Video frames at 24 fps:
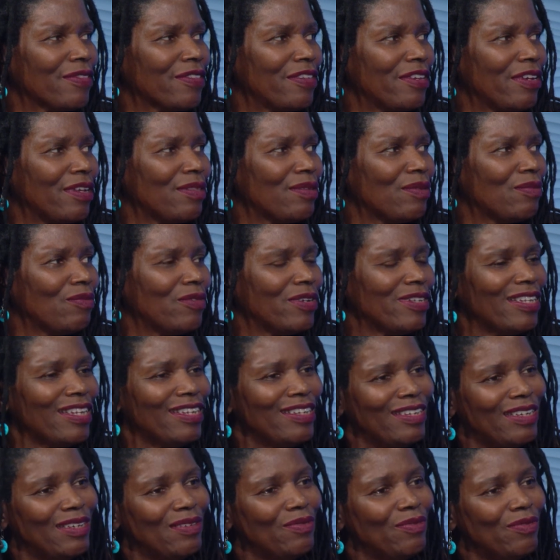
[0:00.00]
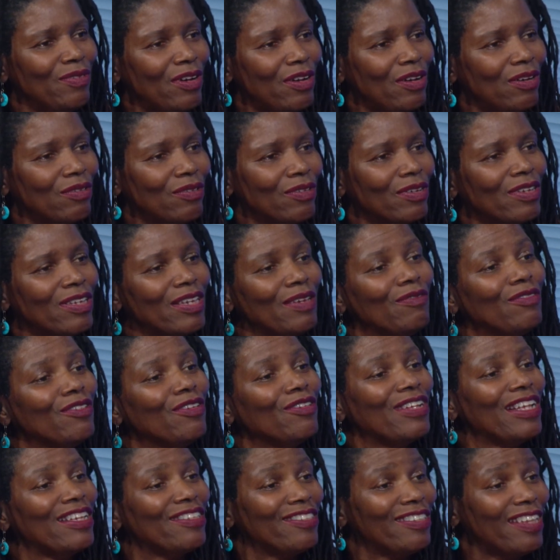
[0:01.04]
tell them what they did wrong, even
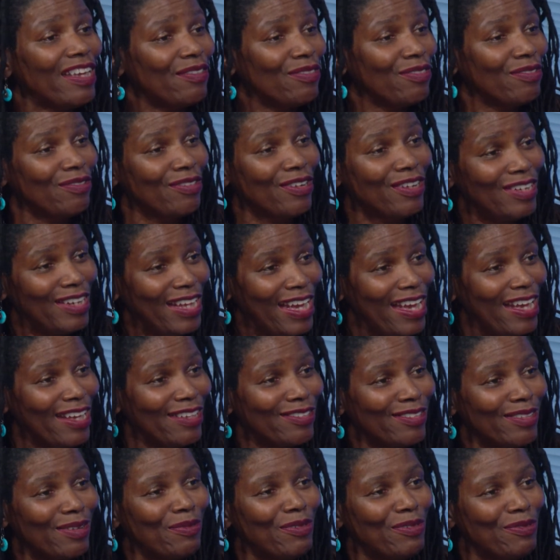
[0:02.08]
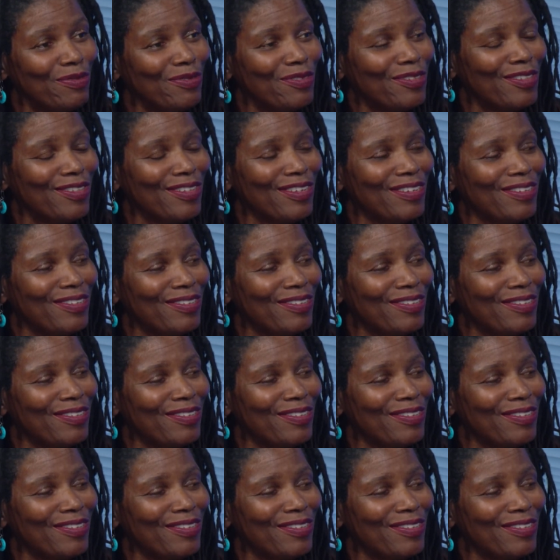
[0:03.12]
though they sat through the class. Some of them still,